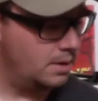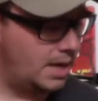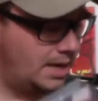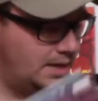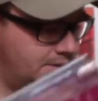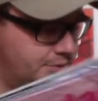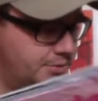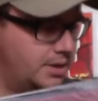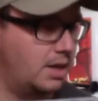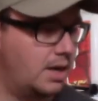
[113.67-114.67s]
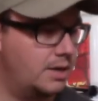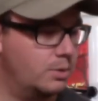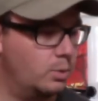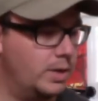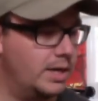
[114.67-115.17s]
I listen to it a lot on
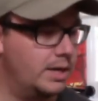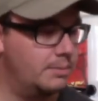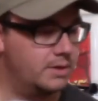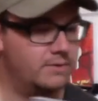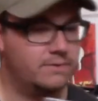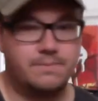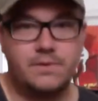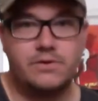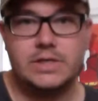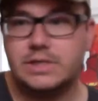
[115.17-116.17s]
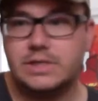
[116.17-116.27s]
the weekend because it just